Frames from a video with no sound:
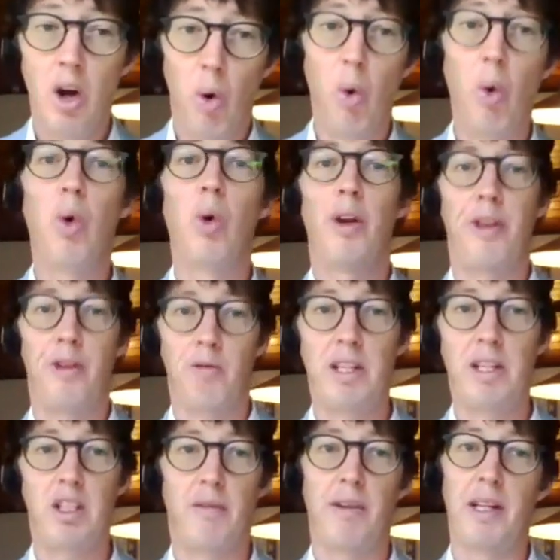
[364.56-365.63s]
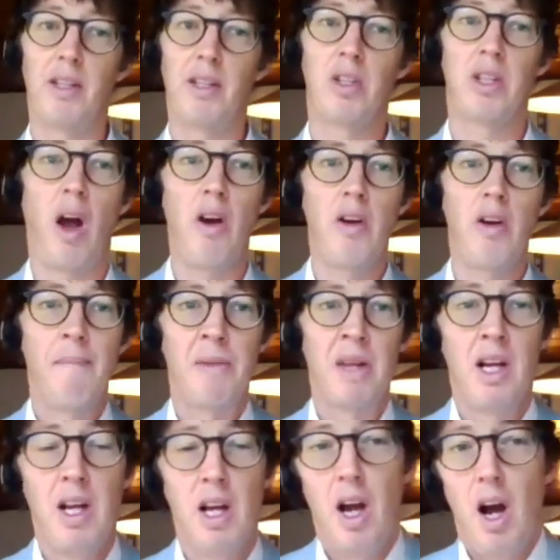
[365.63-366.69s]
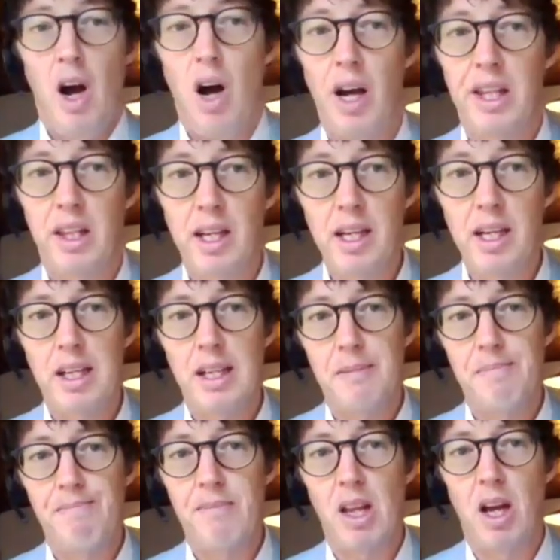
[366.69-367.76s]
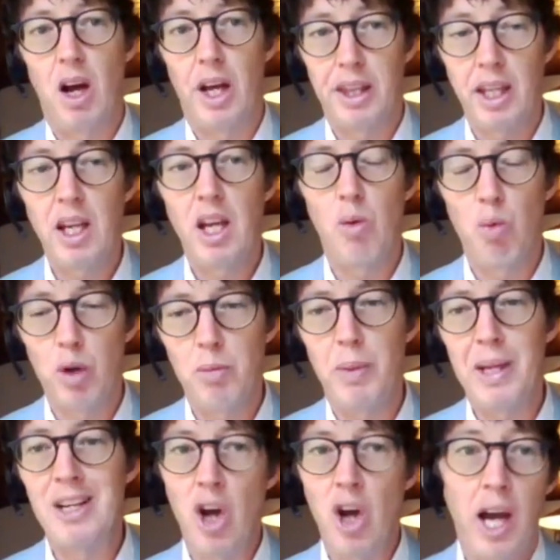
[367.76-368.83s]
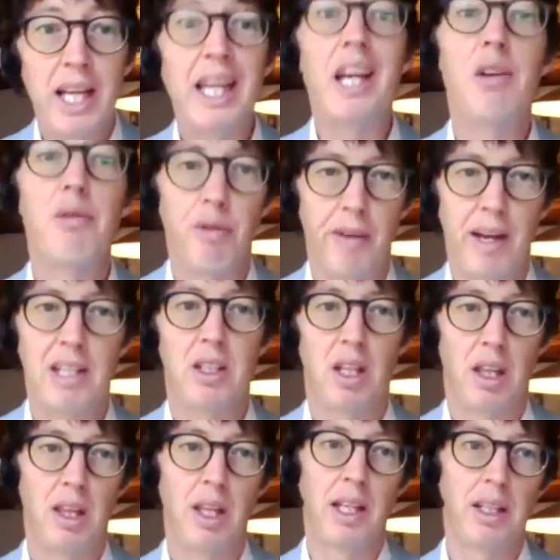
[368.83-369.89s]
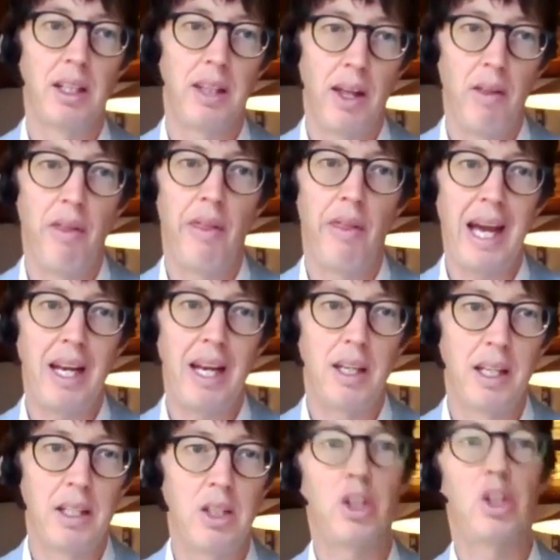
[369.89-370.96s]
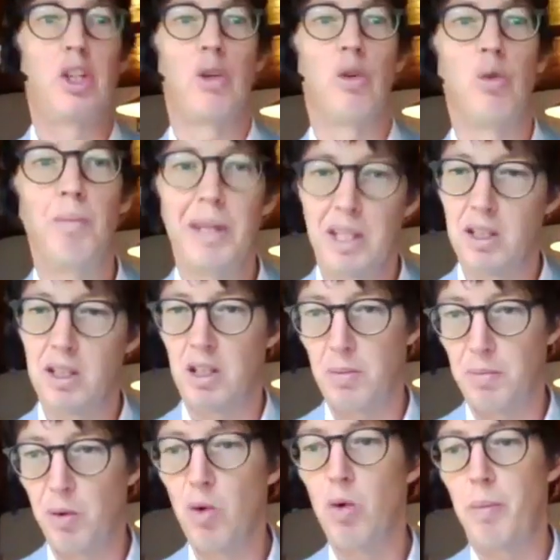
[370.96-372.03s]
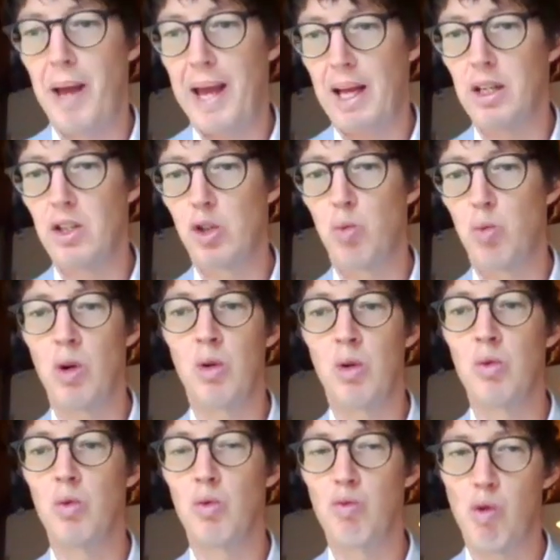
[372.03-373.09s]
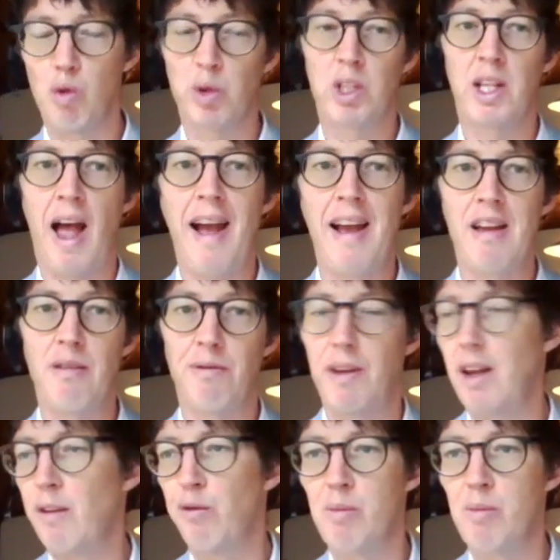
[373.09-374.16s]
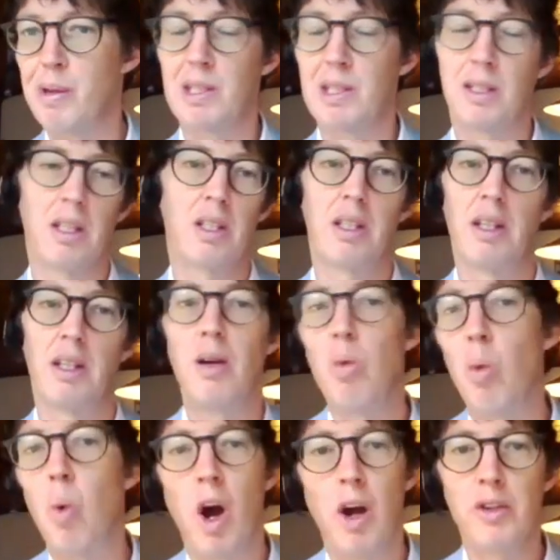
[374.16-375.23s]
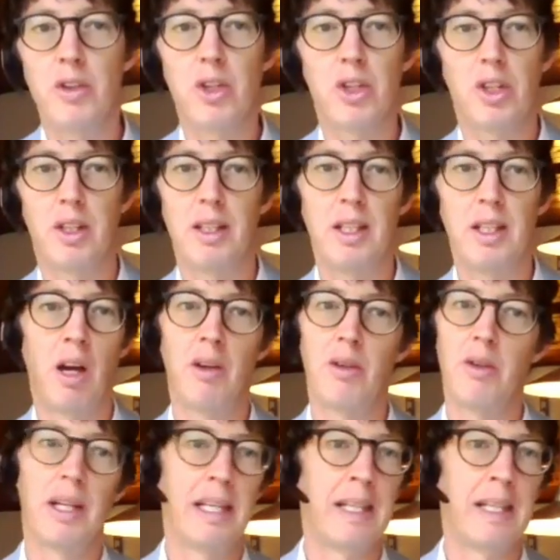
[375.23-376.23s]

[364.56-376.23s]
all of the rest of it. So I think it would be naive of us to think that that additional business support package will save every business. It won't. You know,